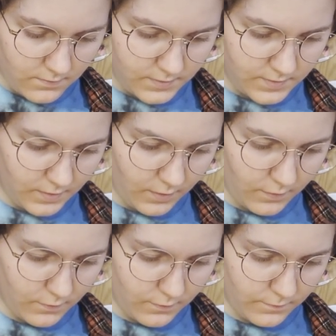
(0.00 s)

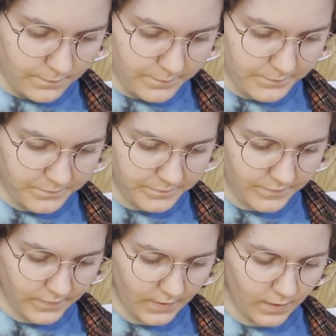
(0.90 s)
so
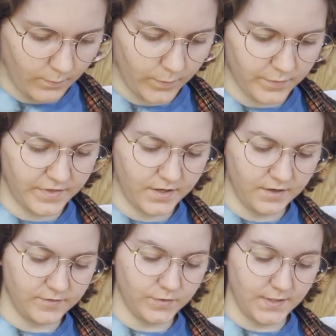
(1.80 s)
we were
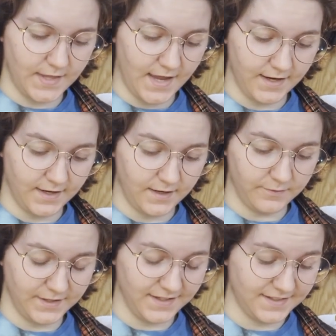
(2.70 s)
thinking of doing that
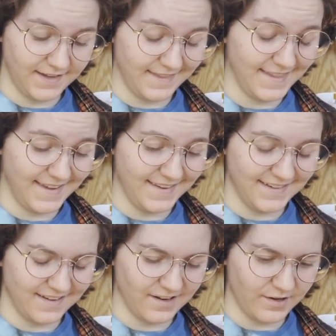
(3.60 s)
anyway. And
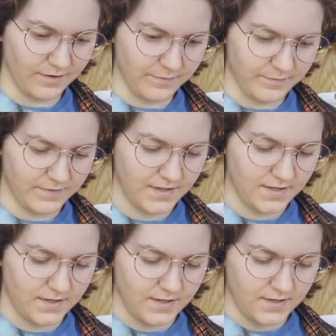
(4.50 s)
then
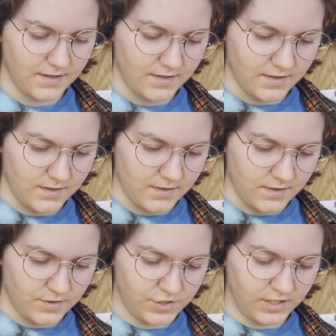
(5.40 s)

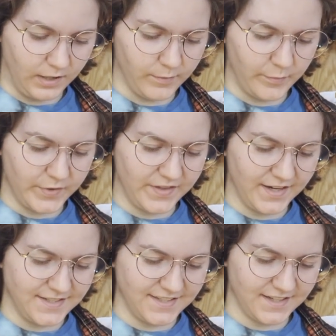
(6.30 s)
she came up with the
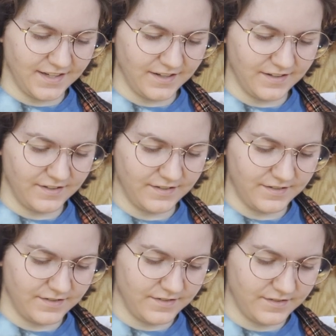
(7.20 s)
idea
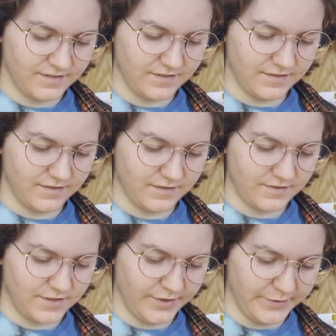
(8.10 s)

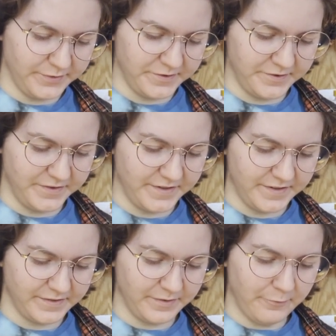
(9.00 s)
to
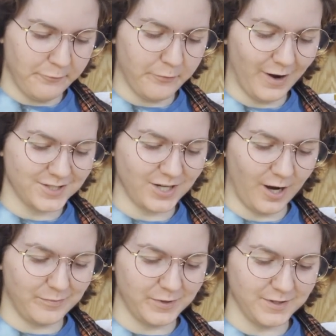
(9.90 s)
watch
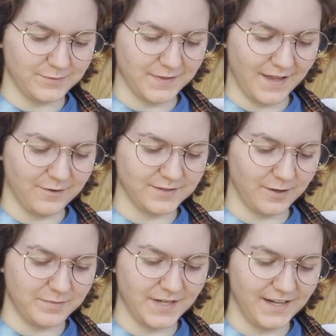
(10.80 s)
operas without
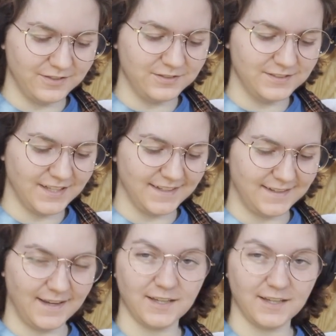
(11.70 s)
subtitles and